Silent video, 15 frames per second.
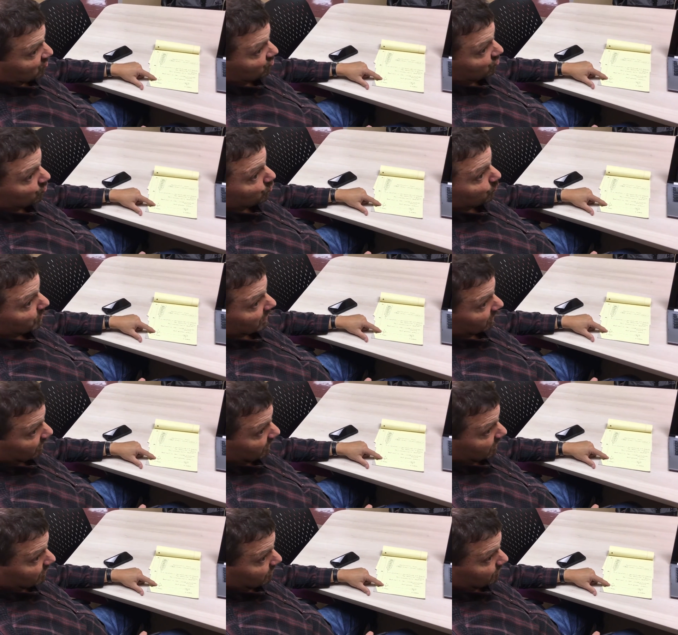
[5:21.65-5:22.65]
2
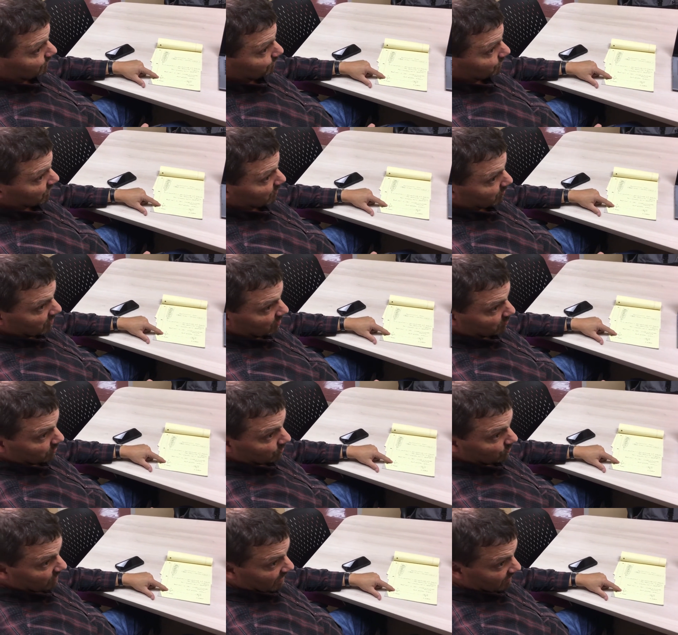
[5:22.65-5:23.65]
million, called
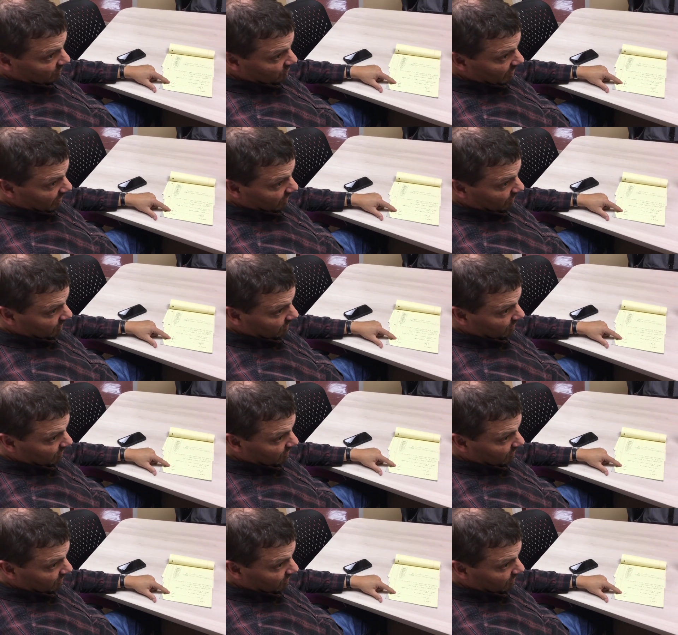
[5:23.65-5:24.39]
blue dextran,